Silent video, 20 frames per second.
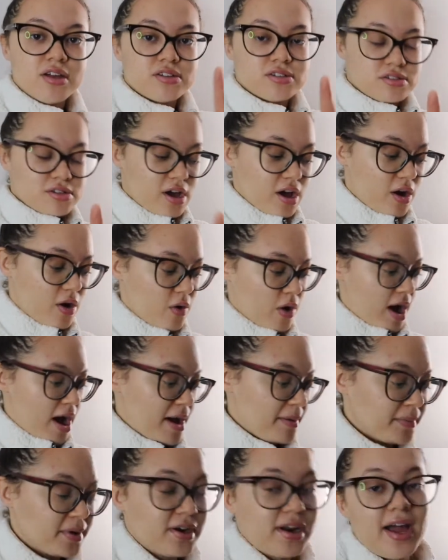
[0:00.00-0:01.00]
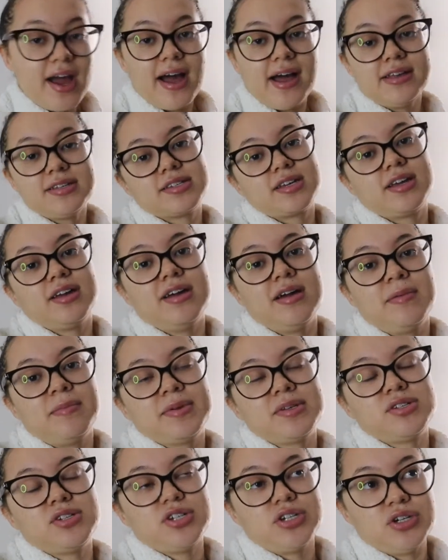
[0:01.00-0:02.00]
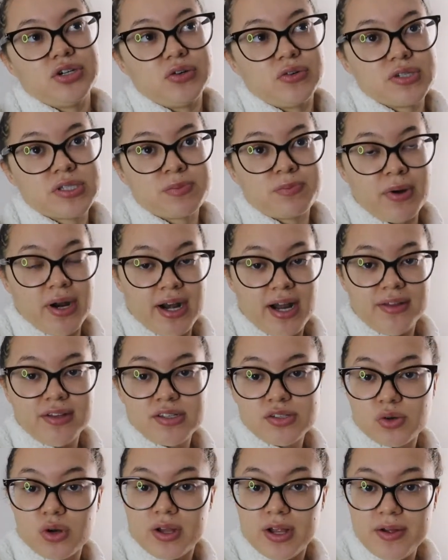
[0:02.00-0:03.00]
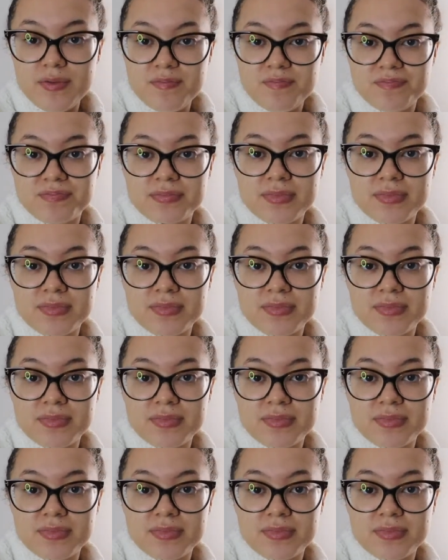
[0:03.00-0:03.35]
So I'm gonna ask him to spray down the toilet,